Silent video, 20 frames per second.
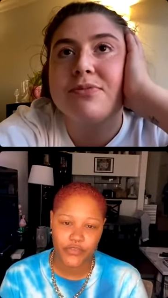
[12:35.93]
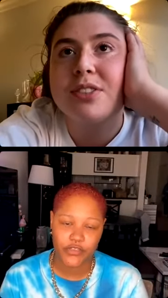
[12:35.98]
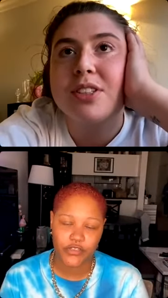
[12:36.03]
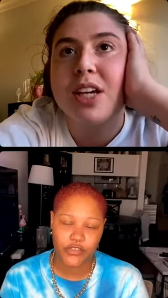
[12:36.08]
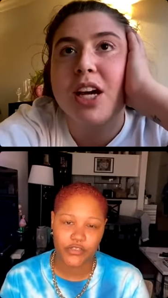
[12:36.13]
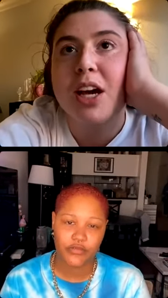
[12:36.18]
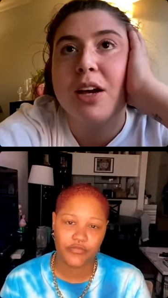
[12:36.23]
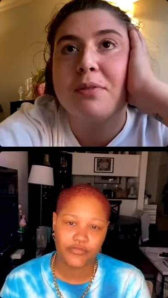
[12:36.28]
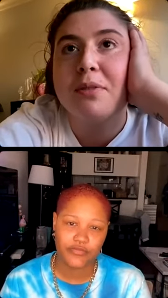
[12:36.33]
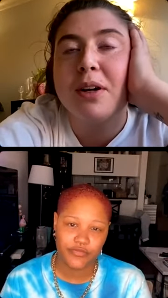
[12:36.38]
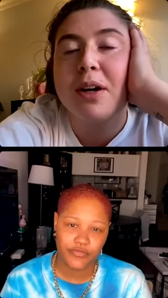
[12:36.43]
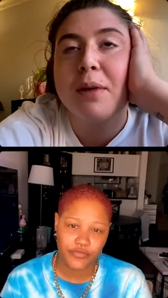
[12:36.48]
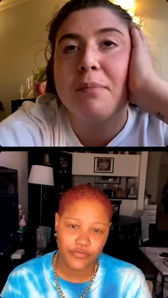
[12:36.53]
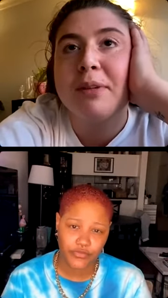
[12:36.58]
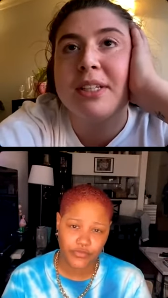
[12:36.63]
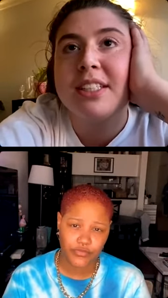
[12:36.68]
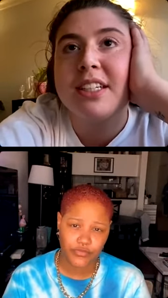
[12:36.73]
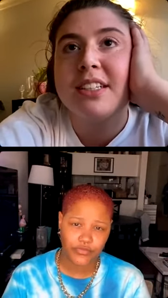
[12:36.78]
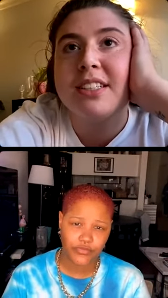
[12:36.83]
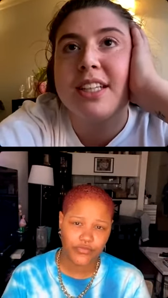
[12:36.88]
Speaker 1: a, a
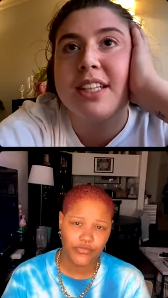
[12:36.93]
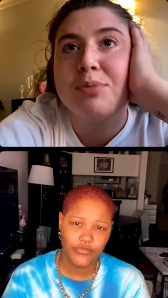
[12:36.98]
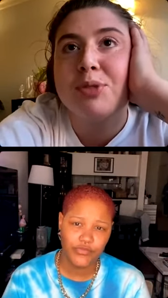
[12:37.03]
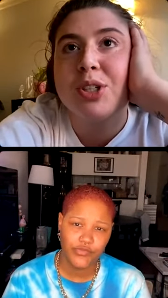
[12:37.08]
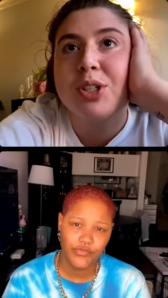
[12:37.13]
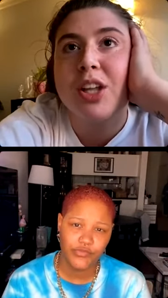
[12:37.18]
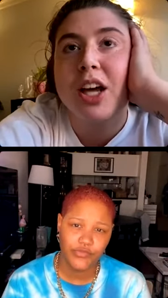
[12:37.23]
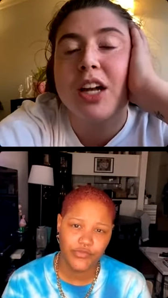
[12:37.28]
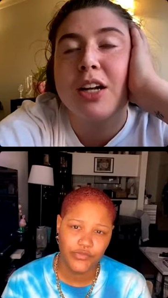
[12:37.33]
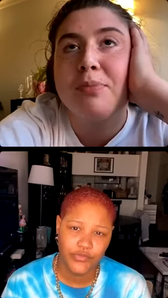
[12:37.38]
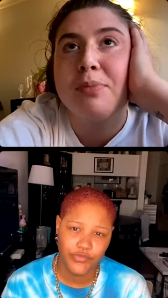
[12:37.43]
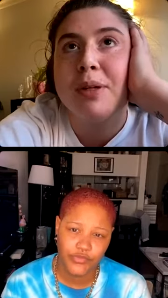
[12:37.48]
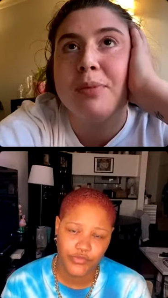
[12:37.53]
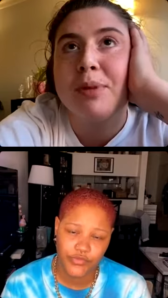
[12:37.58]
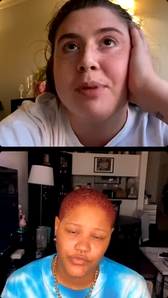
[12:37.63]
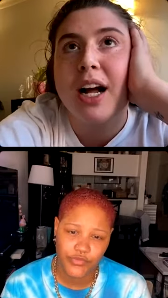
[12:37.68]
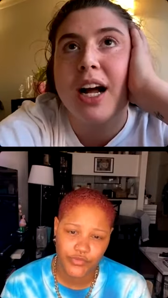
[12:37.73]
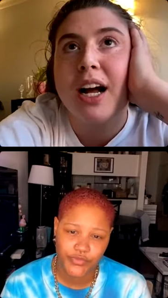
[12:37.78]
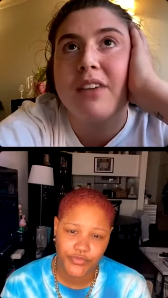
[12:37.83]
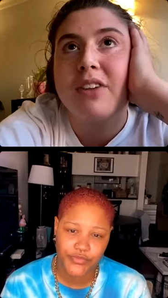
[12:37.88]
misconception a lot of people
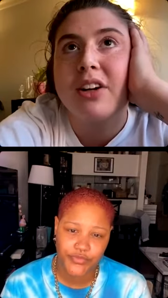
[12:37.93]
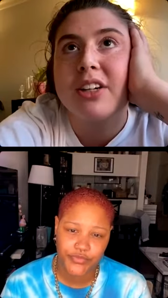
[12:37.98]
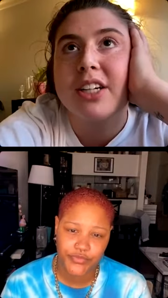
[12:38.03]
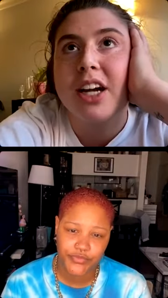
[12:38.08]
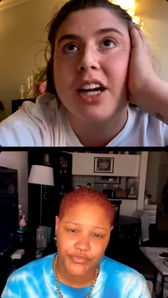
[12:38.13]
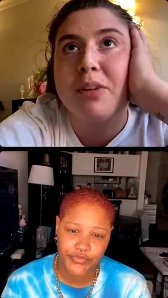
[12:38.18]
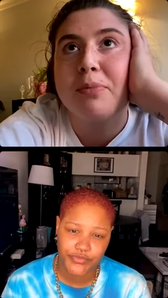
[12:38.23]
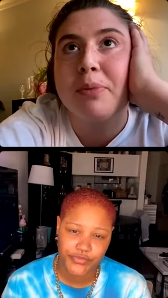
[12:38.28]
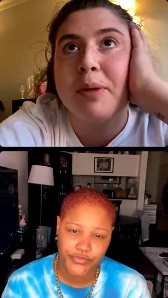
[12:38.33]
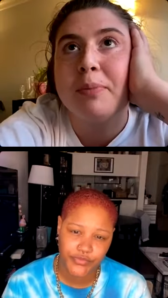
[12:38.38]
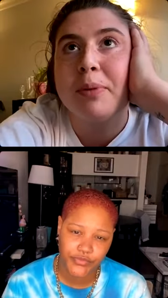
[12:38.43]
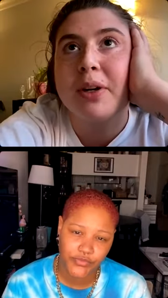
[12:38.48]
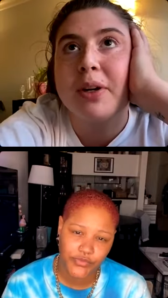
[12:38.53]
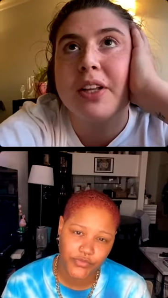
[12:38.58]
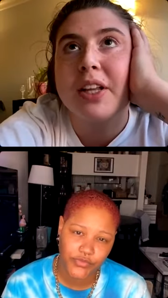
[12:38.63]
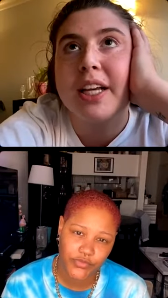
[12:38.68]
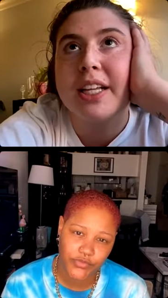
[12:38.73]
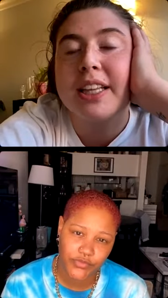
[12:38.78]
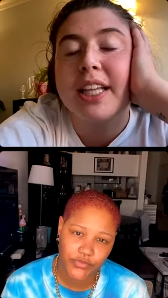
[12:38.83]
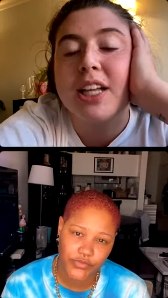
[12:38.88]
have, our young people are,
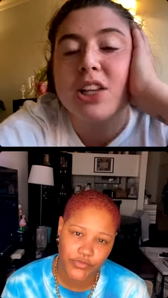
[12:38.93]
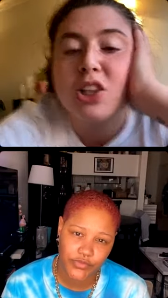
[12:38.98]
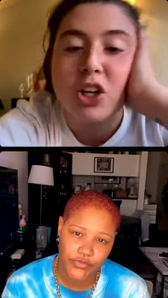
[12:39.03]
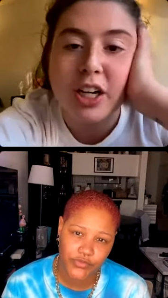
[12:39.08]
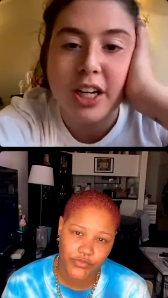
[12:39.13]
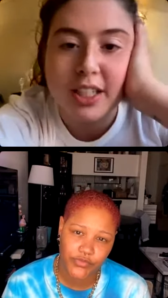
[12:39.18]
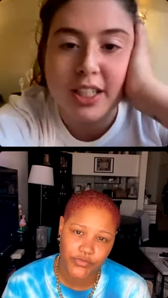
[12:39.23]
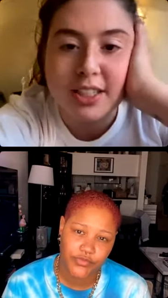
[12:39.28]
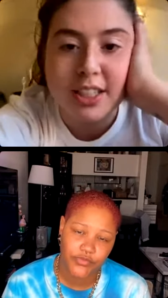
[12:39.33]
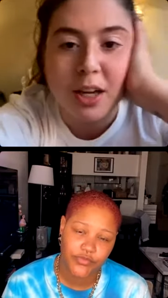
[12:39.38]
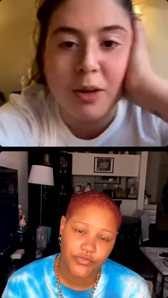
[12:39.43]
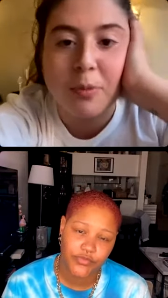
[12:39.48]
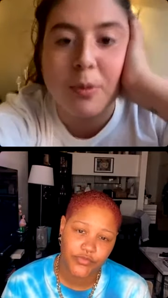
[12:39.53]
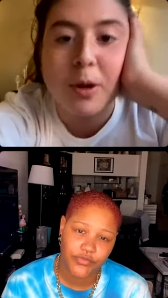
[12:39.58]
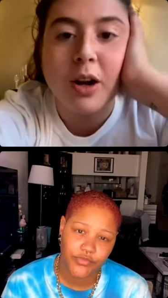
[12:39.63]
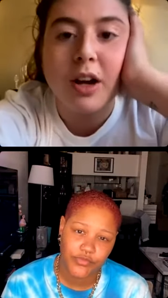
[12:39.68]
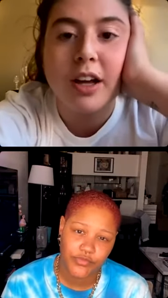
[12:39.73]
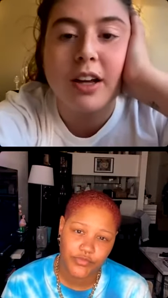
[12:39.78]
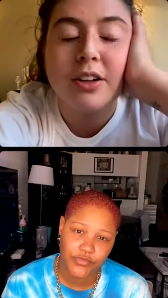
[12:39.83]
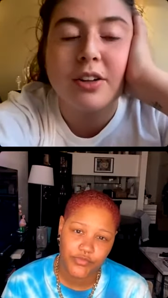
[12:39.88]
like, they look at
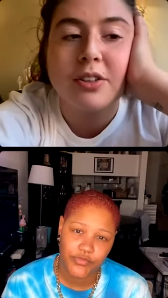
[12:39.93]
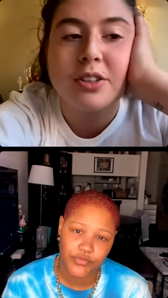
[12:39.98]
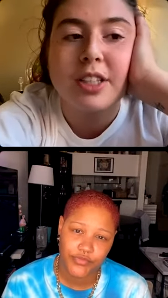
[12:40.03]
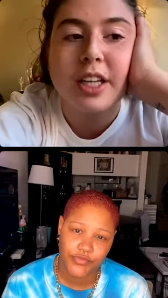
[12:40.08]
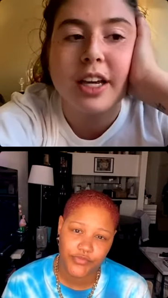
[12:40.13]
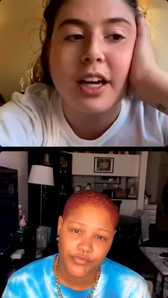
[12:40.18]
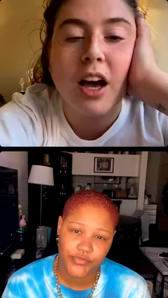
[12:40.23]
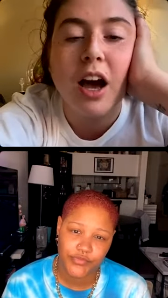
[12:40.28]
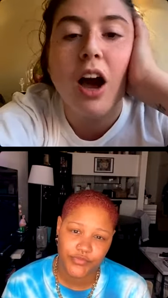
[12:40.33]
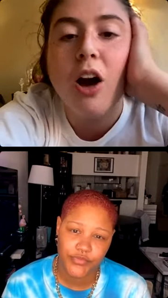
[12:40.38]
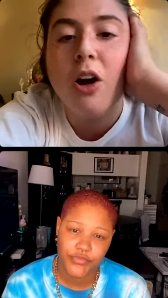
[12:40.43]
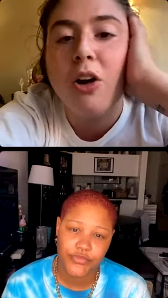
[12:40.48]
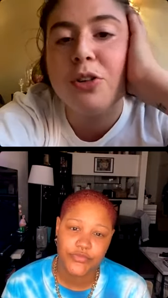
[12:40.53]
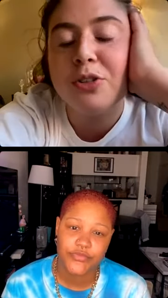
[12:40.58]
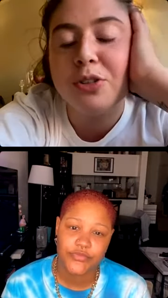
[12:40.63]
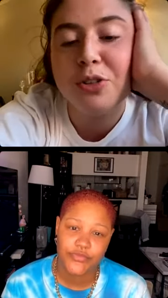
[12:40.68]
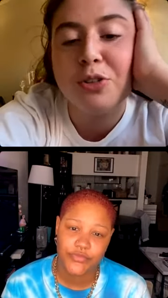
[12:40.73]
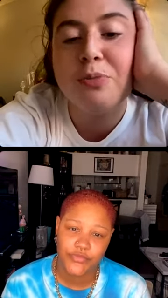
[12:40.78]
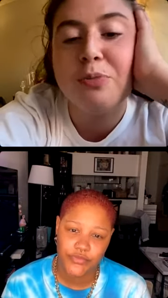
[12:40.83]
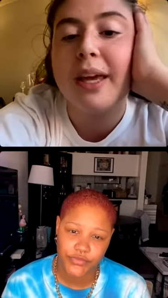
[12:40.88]
someone who's like, oh,
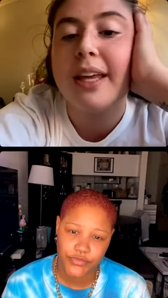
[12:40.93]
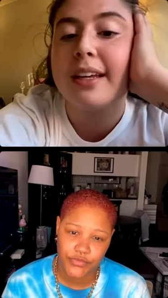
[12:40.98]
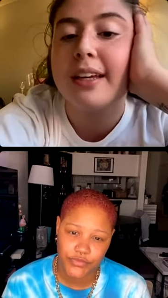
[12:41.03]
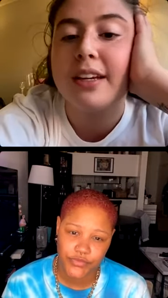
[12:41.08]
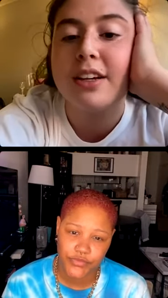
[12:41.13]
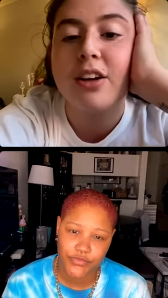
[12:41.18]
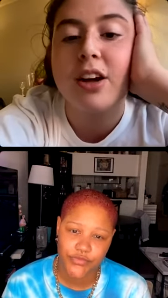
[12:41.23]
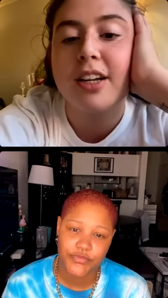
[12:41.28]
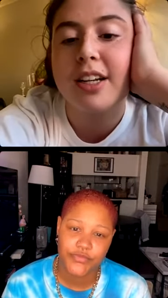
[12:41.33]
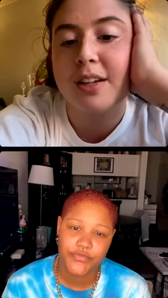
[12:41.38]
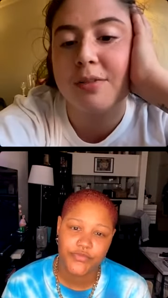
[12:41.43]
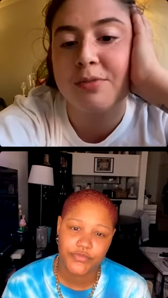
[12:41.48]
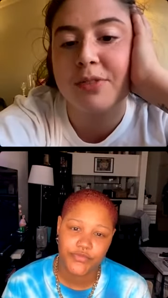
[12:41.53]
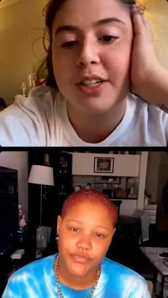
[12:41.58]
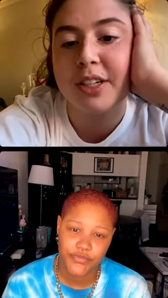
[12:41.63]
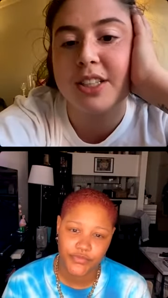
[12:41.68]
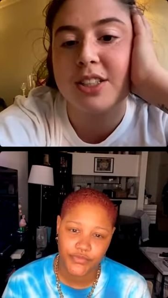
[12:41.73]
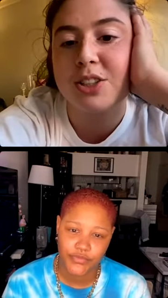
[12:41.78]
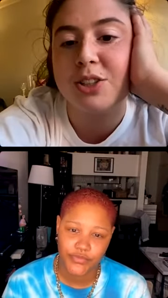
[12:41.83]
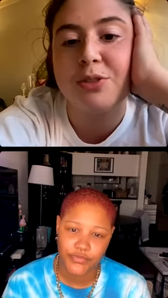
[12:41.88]
you made it. You're on
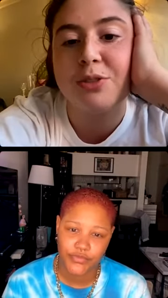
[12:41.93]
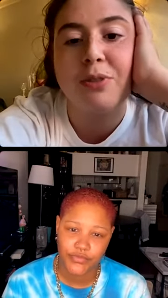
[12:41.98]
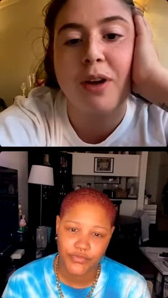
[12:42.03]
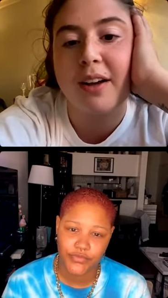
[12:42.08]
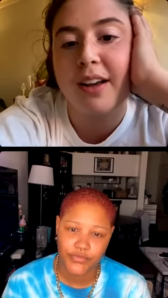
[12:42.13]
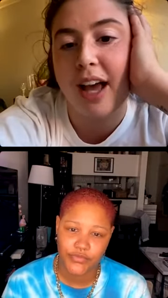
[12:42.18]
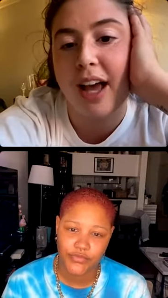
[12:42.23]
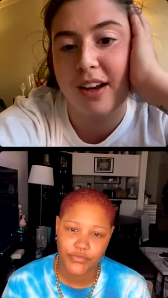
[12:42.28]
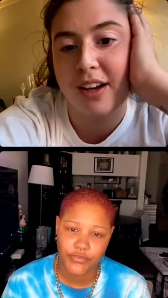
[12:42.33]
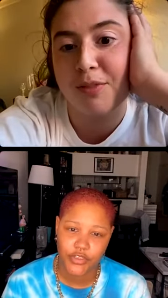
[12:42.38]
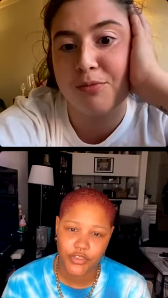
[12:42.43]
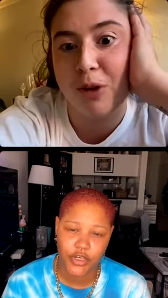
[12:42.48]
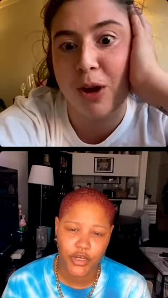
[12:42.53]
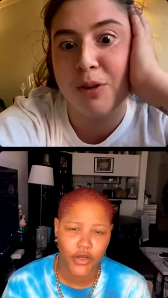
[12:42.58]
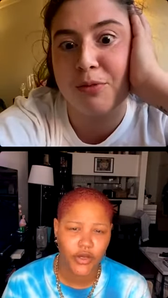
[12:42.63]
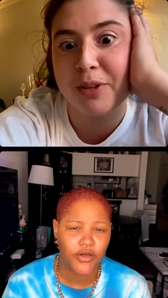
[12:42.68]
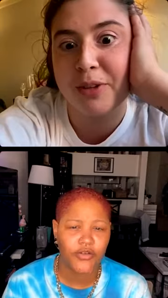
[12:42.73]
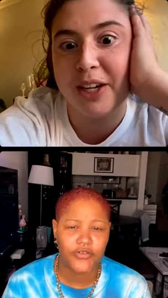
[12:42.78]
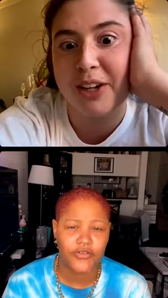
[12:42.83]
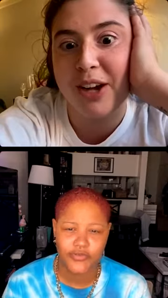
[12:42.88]
Netflix. You've got it oh. all
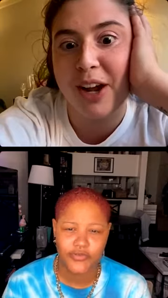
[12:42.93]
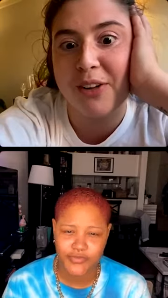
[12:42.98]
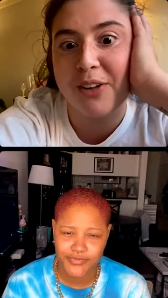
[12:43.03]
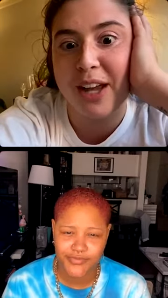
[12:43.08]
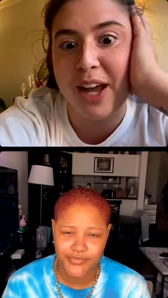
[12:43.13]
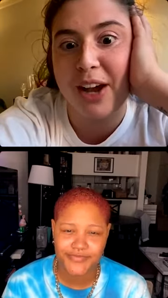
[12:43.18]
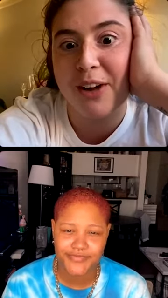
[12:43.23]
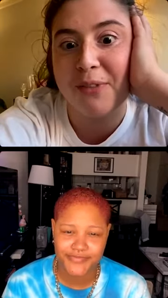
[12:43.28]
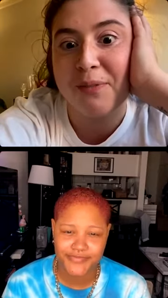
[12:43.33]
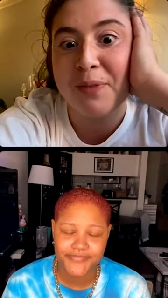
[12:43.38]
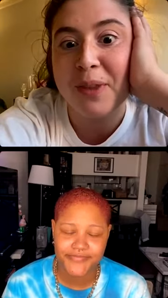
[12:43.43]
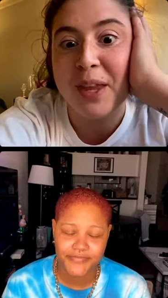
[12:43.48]
figured out now.